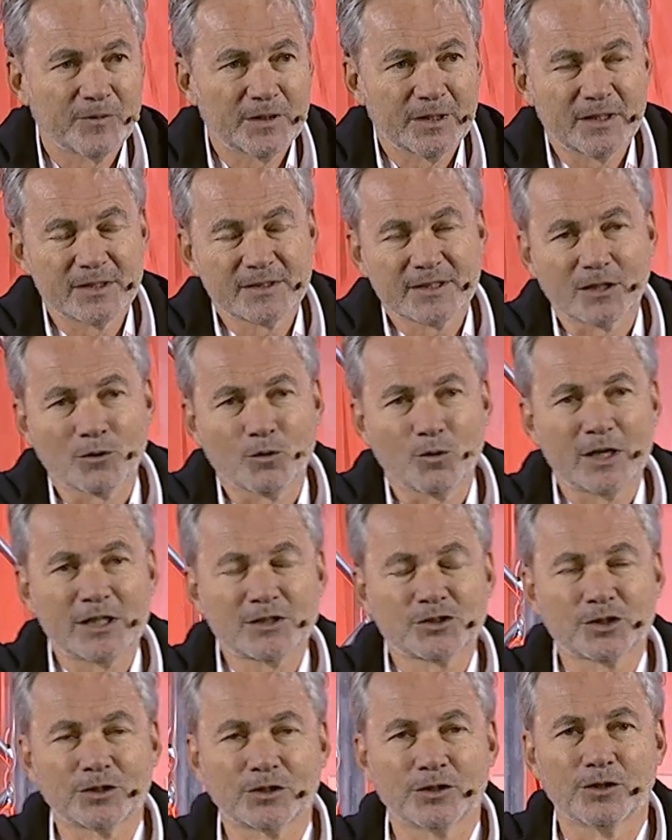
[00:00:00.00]
It's a
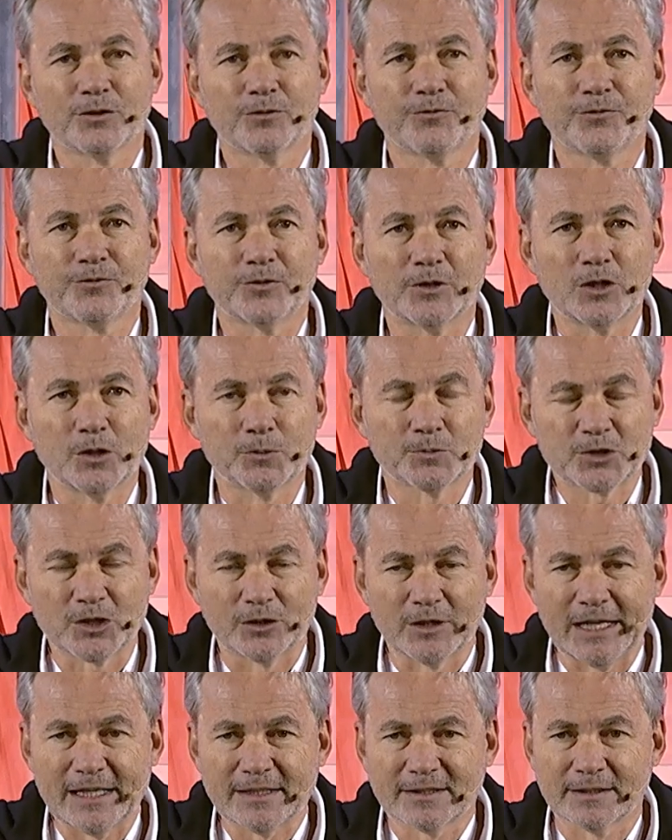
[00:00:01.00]
question of the
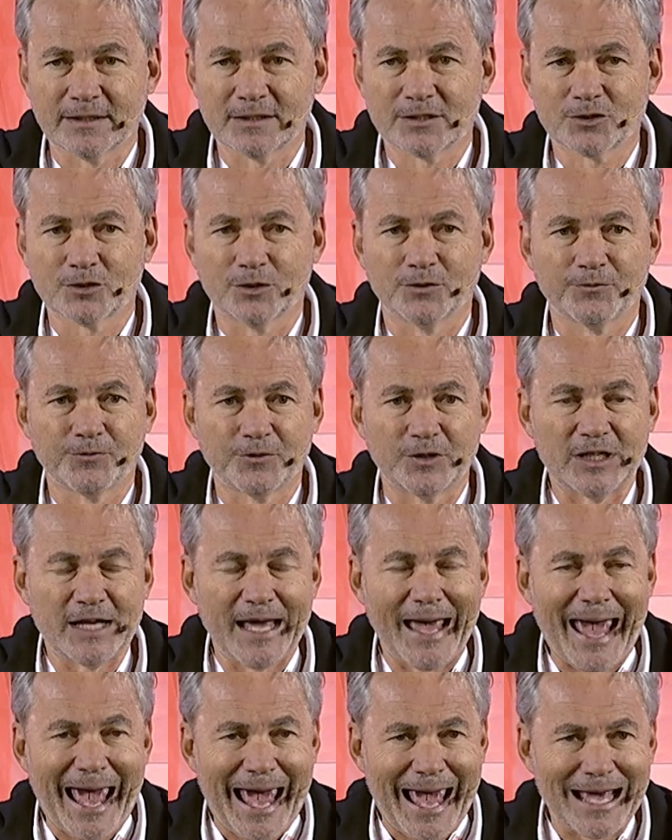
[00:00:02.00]
obsolescence of the
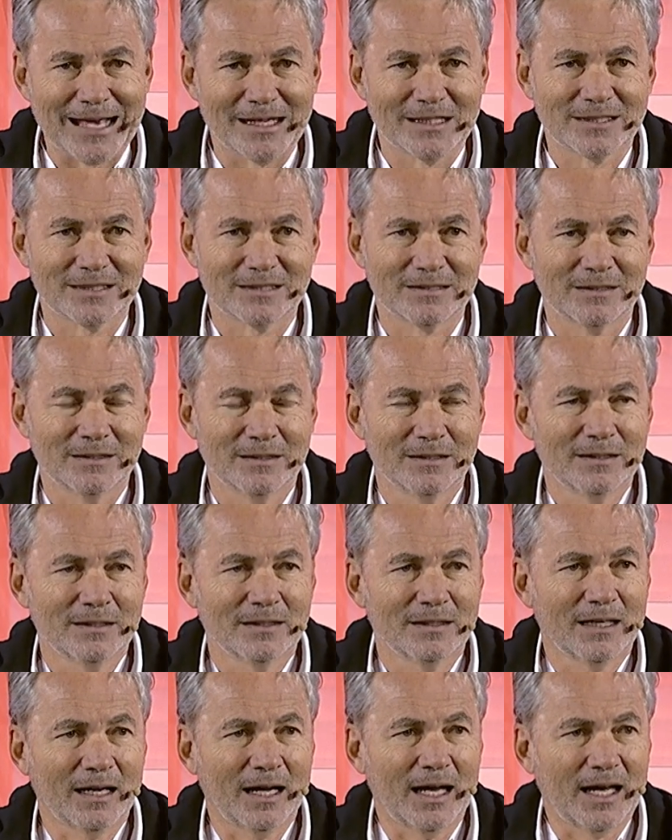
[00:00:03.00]
eggs
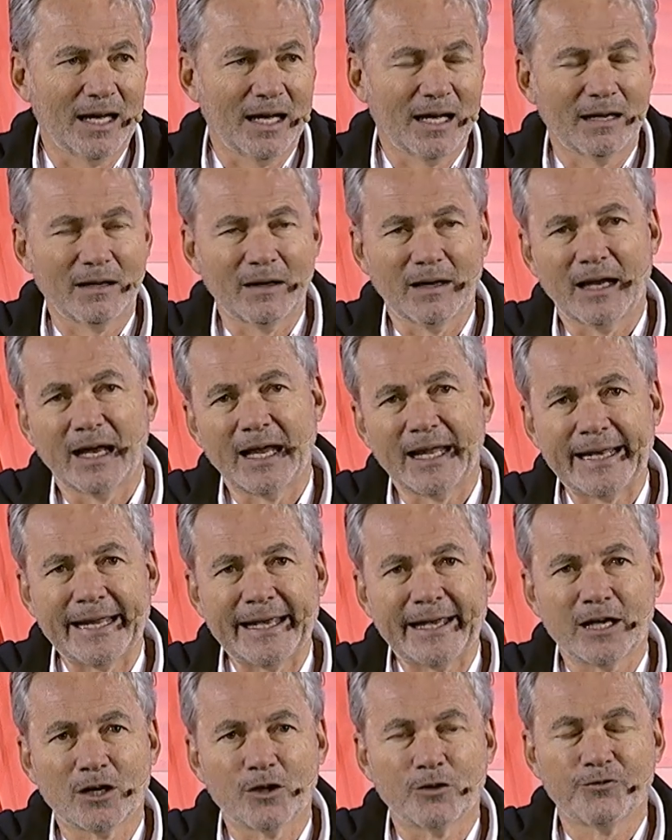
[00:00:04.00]
an
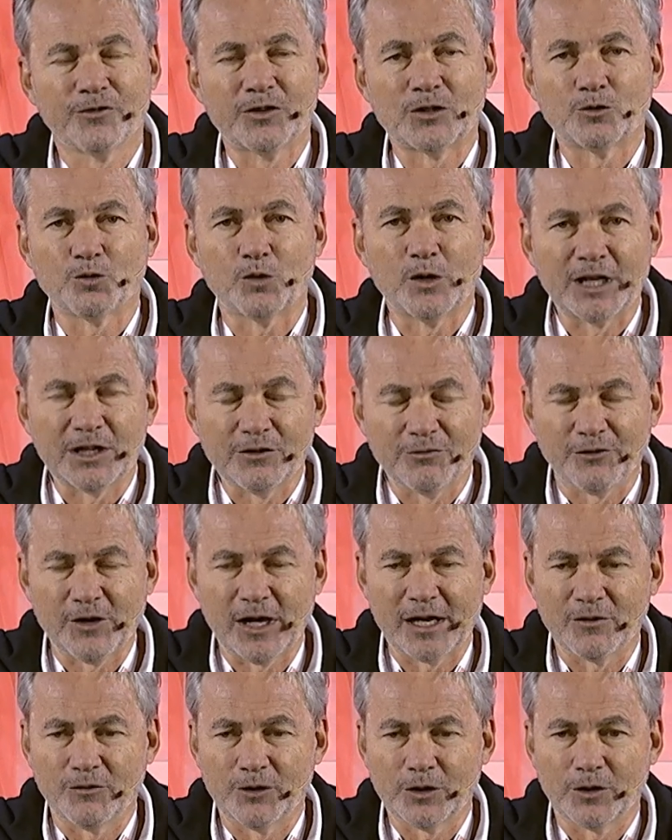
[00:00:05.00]
egg of a
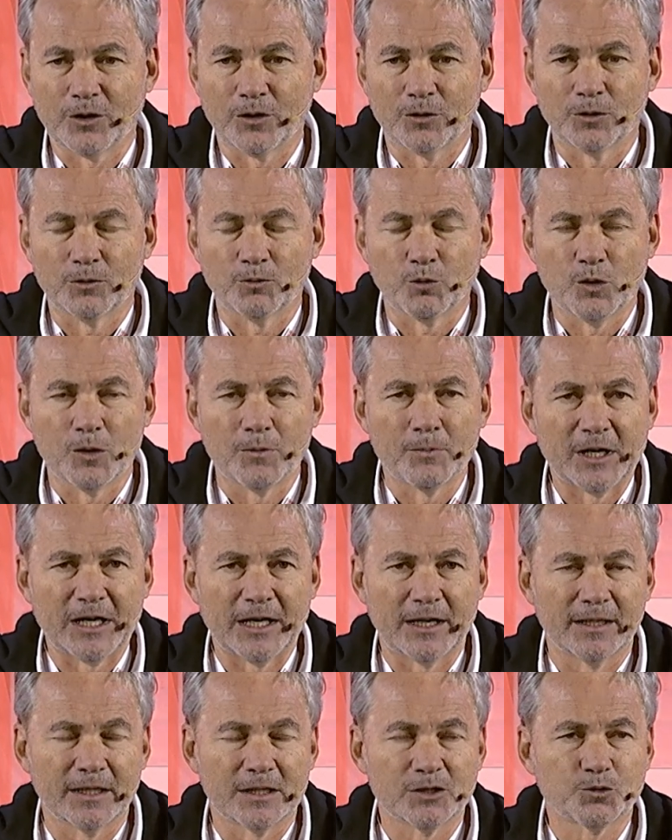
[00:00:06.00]
25-year-old
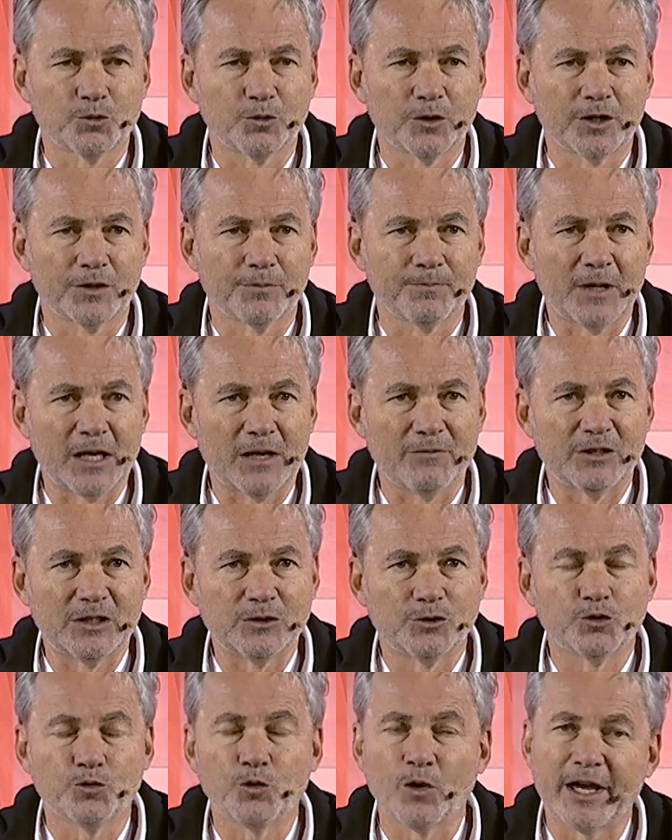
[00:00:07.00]
woman is worth maybe
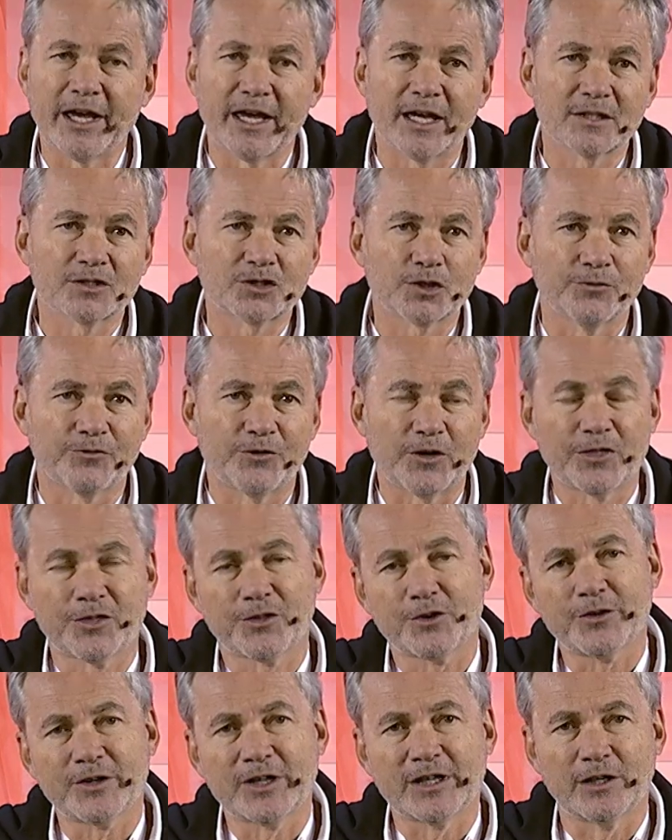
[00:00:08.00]
2 eggs of a
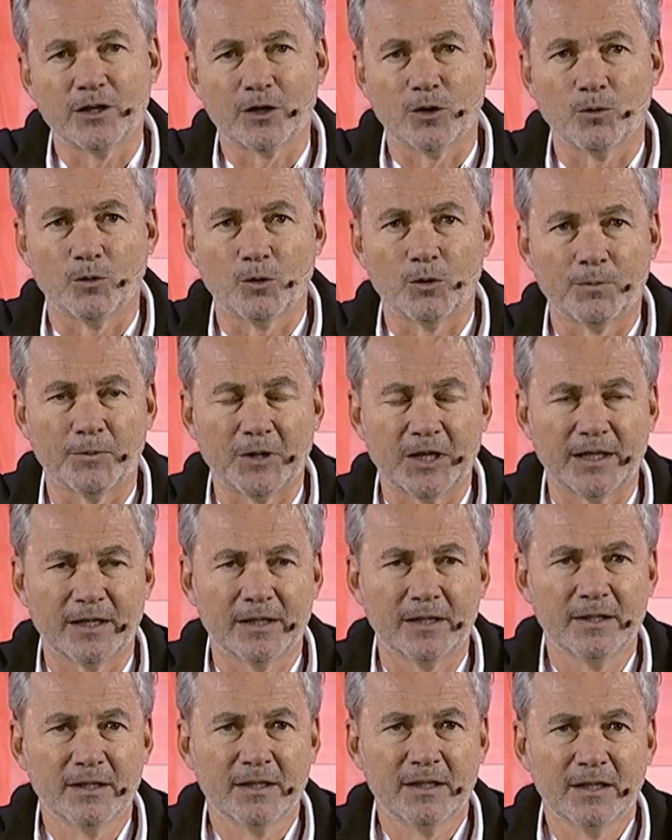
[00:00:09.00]
30-year-old woman,
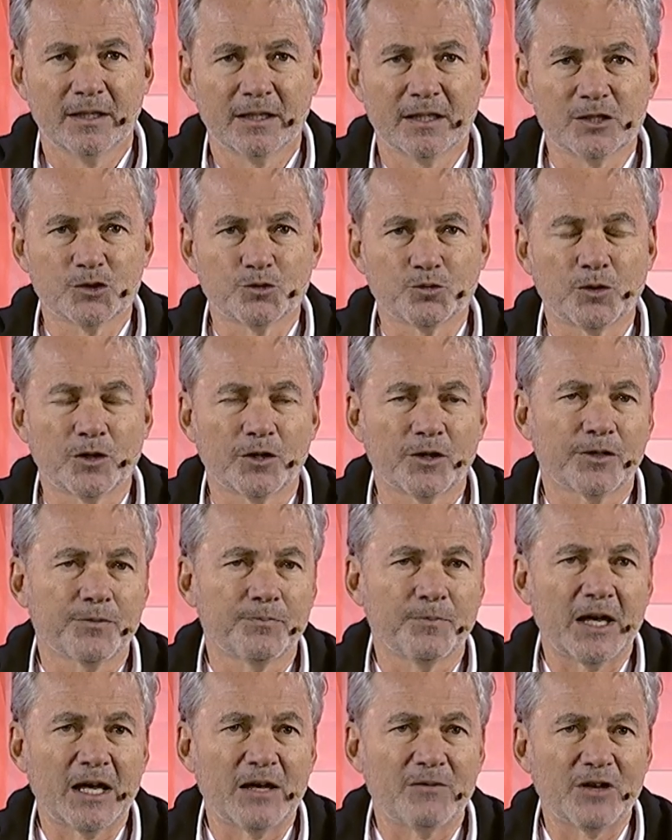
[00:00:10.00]
is worth
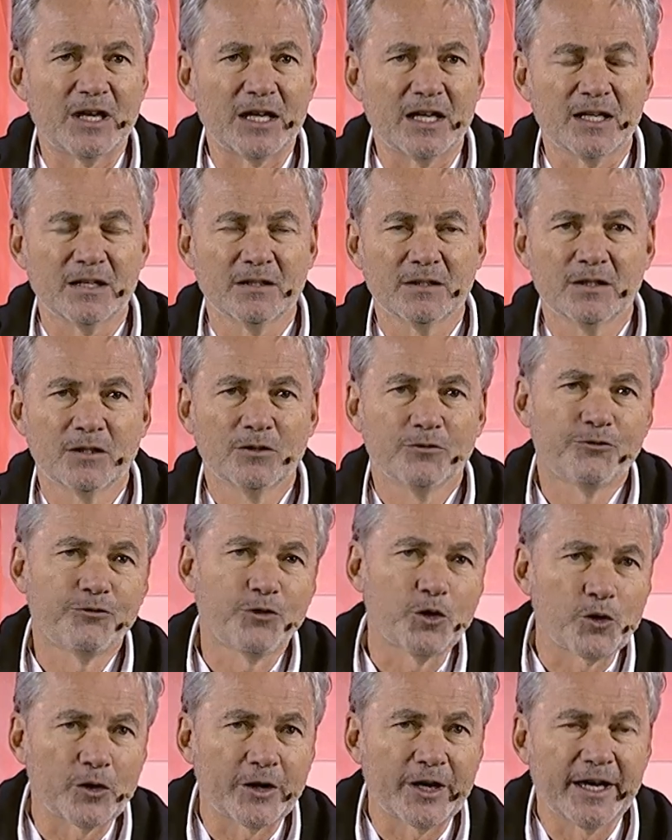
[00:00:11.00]
maybe
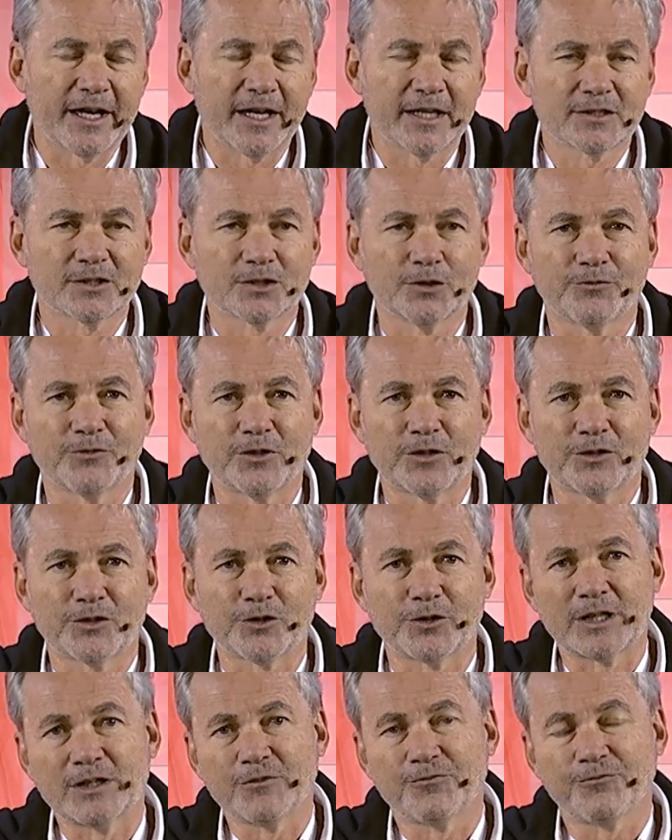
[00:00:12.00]
4 eggs of a
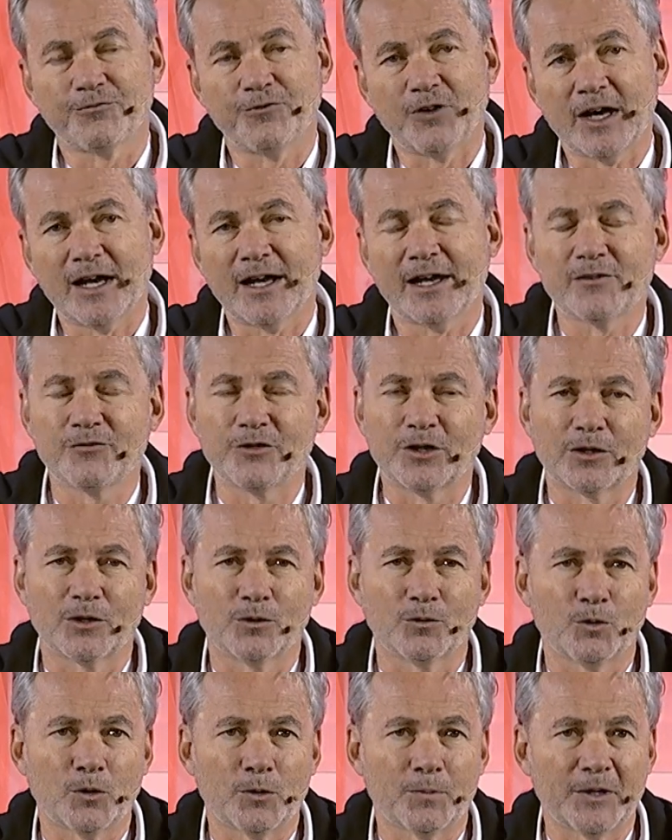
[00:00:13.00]

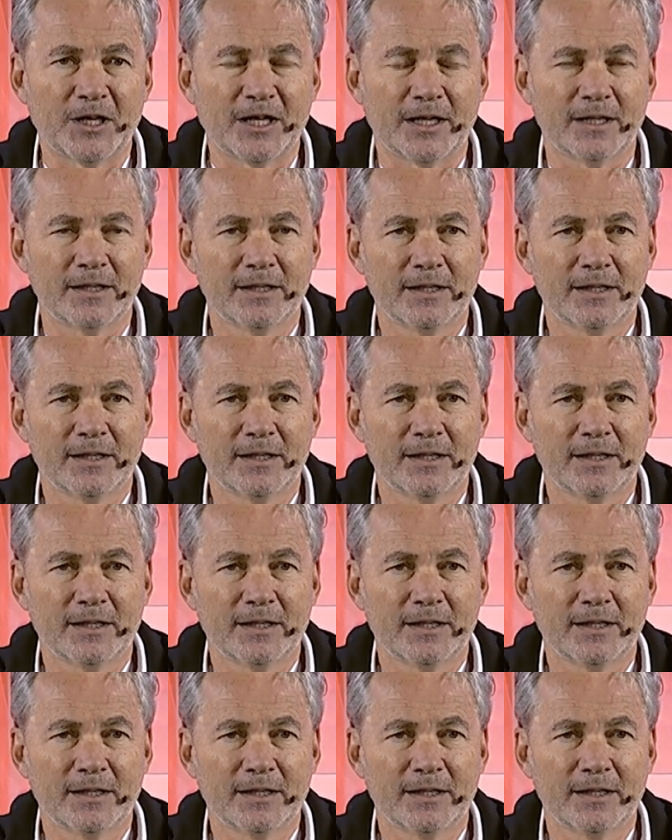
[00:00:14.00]
35-year-old woman,